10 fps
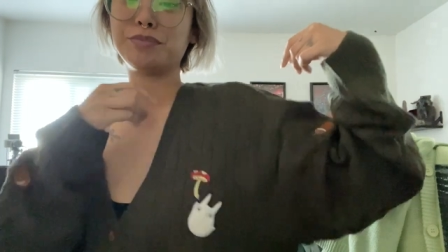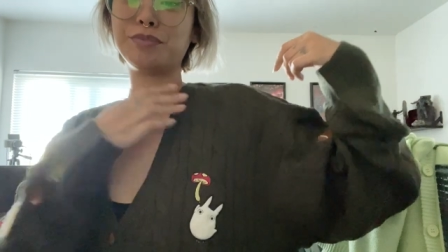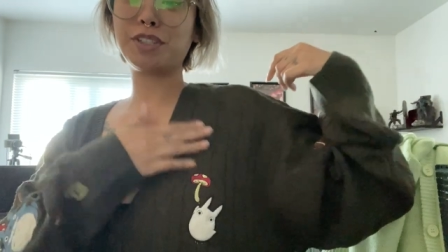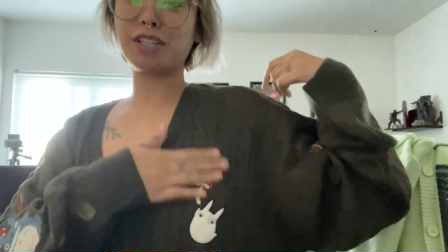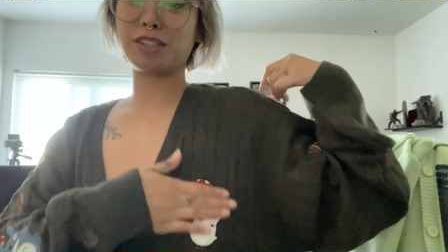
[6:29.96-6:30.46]

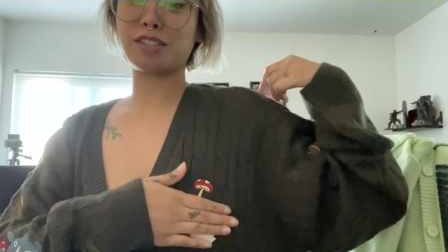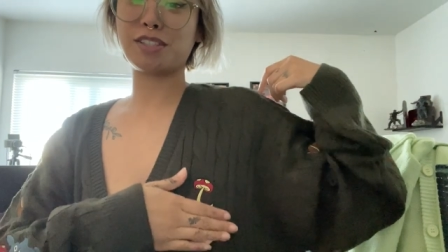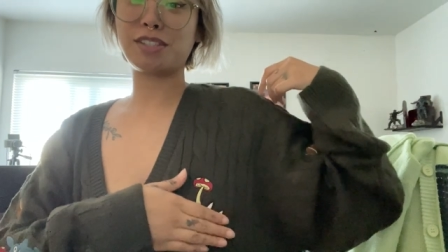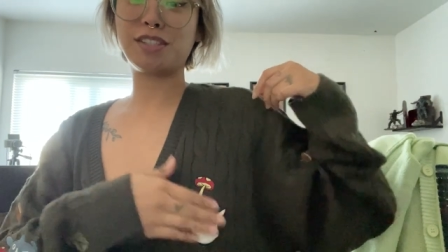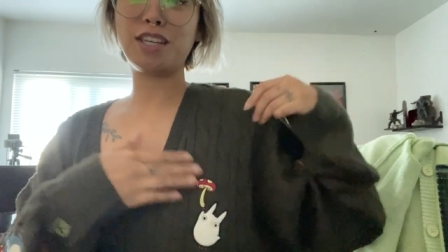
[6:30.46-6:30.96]
Look at
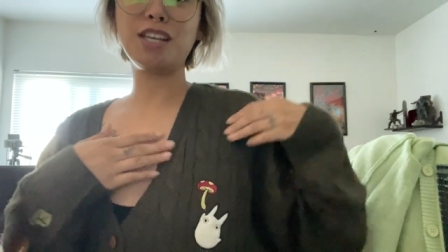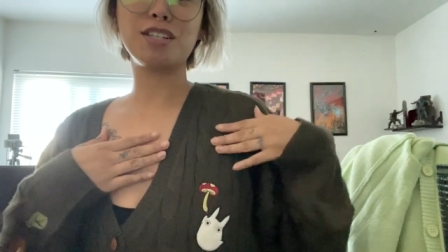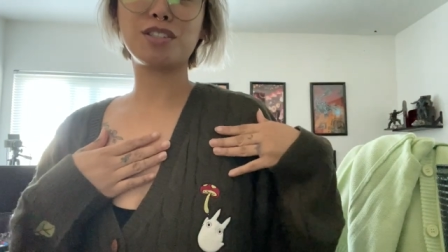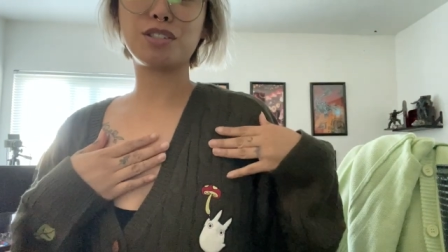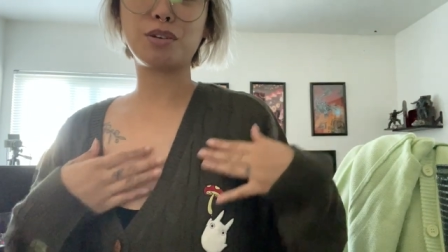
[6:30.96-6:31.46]
this. It
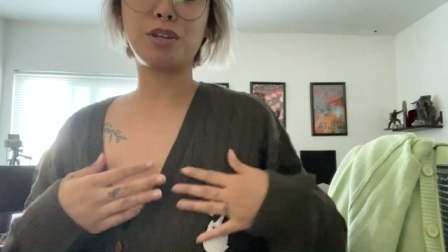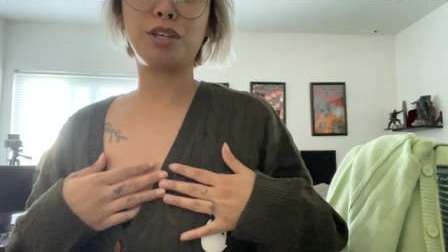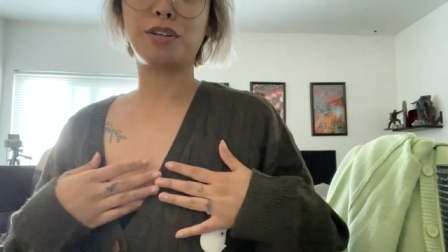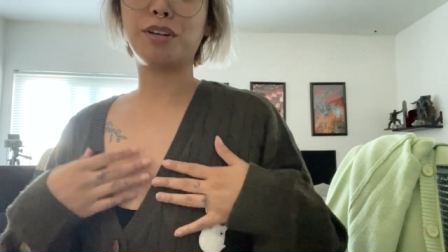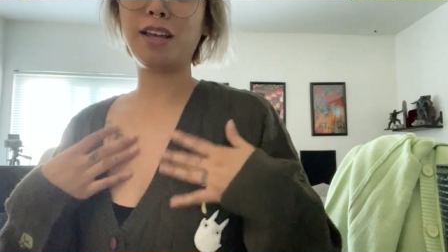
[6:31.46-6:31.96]
is so
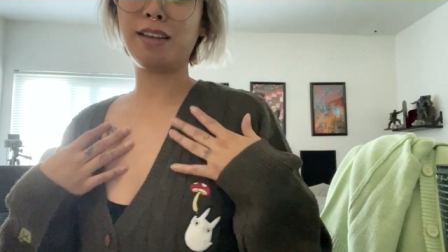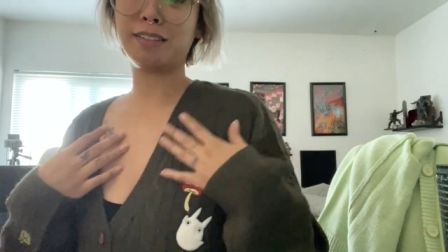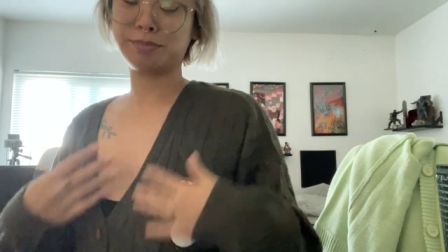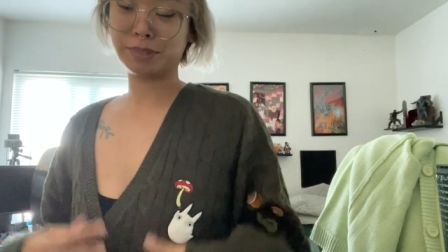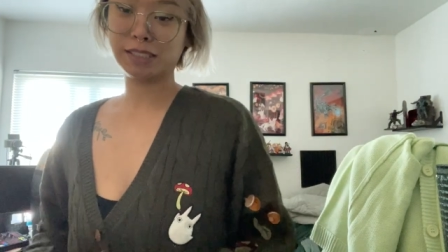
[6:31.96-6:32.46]
cute. I
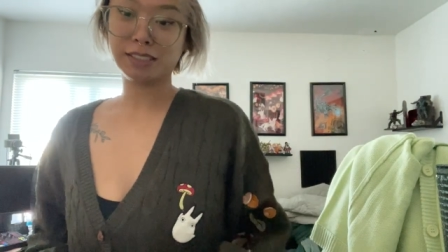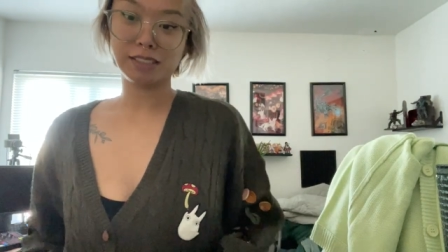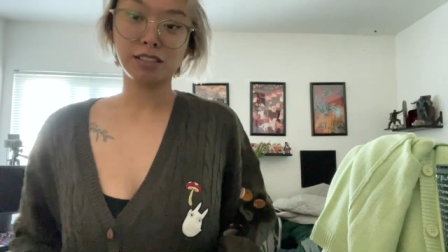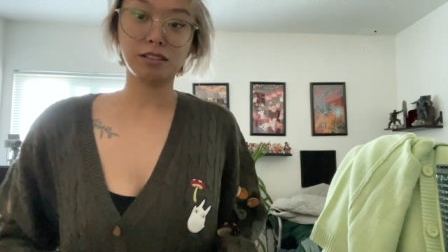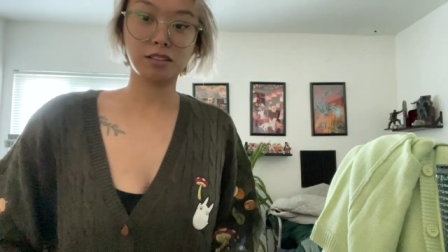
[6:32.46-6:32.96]

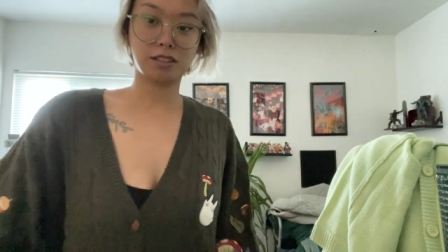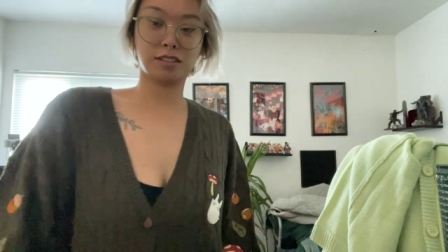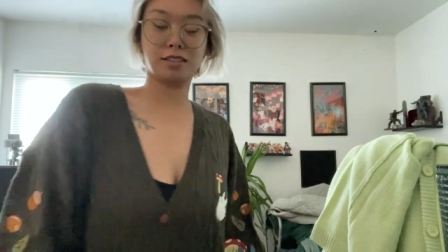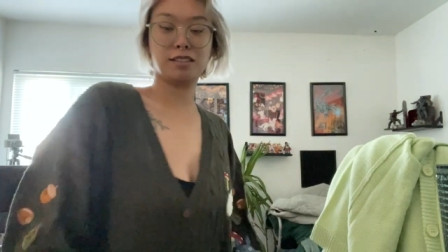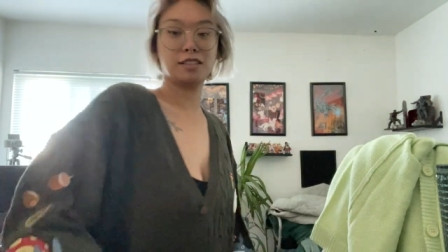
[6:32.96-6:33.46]
Ugh.
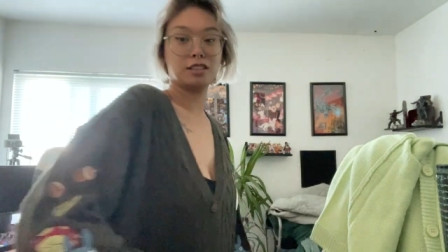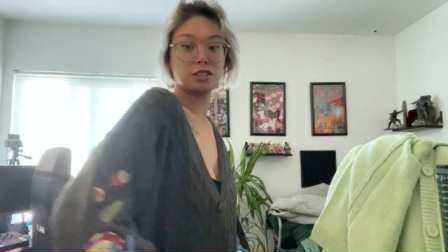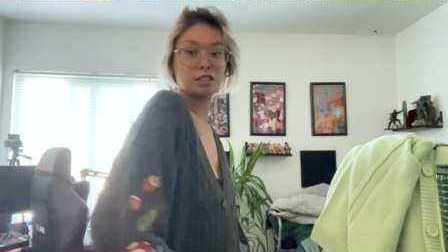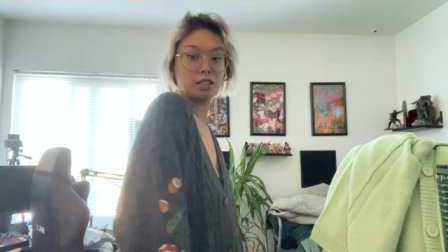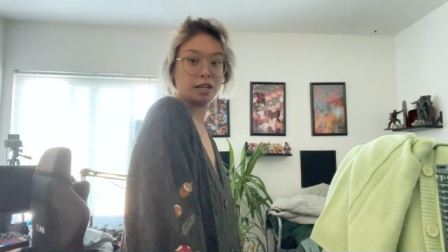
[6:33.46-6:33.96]

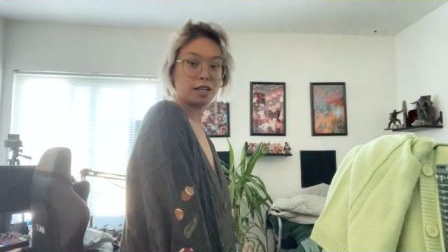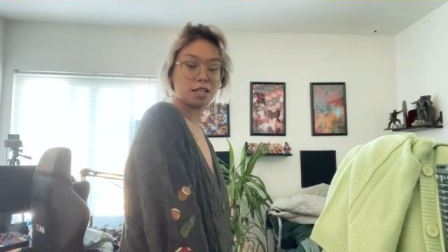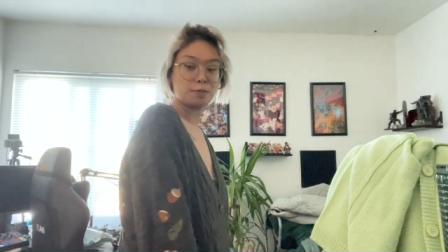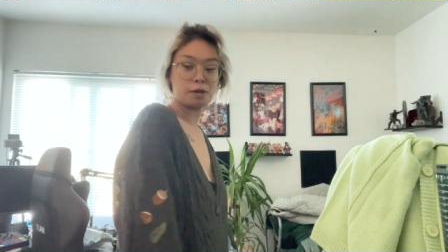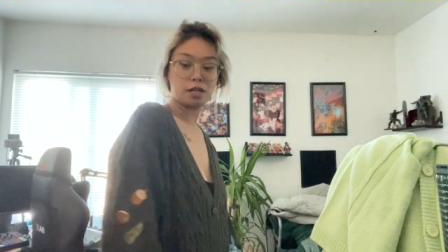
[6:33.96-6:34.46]
And it
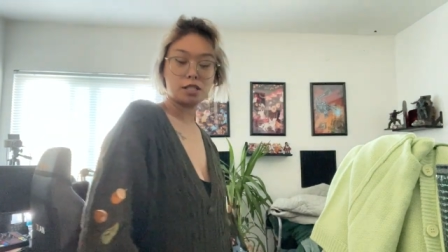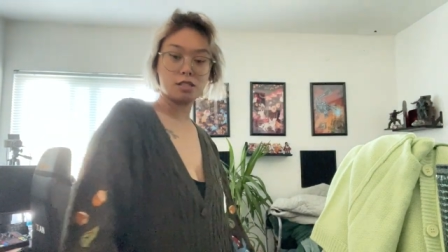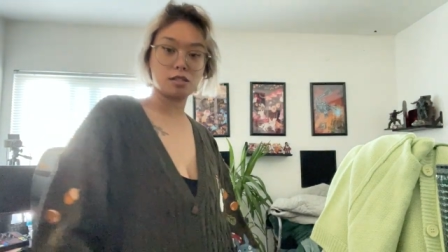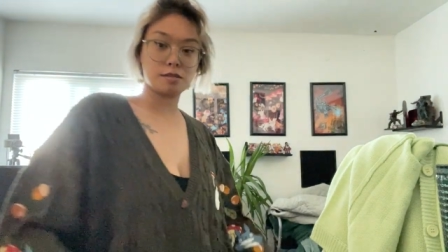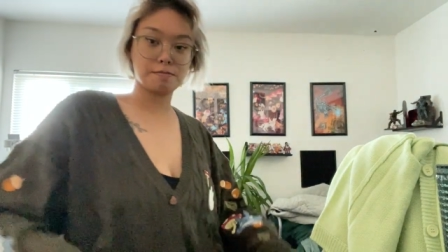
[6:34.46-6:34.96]
has
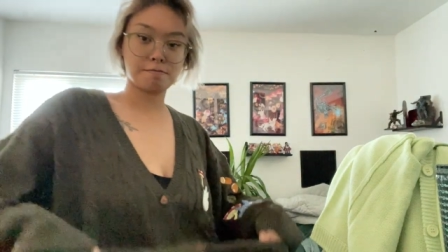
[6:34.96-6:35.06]
pockets.